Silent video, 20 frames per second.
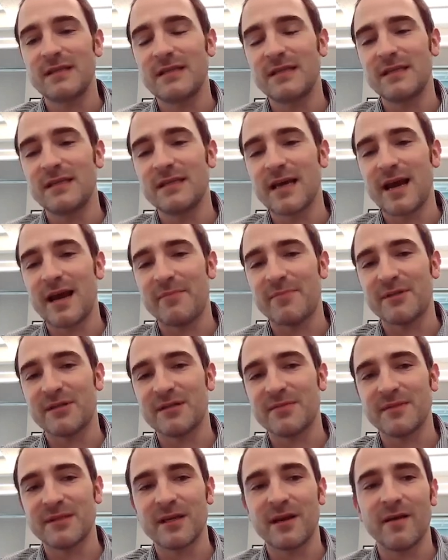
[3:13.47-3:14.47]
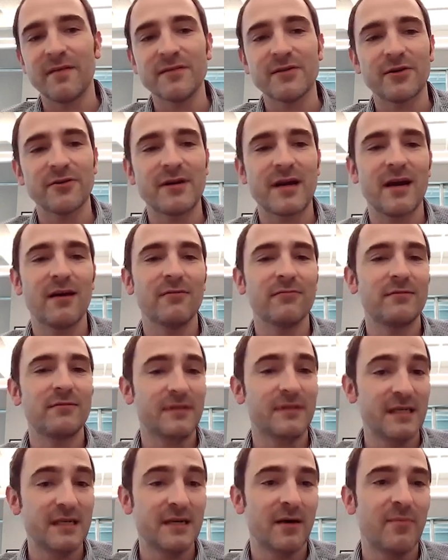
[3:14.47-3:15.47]
the apps themselves are now
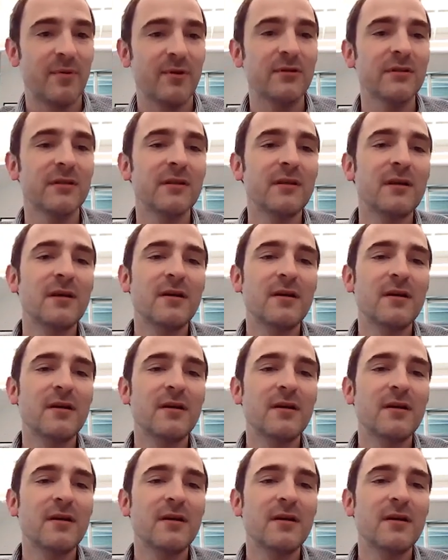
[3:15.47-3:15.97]
decoupled.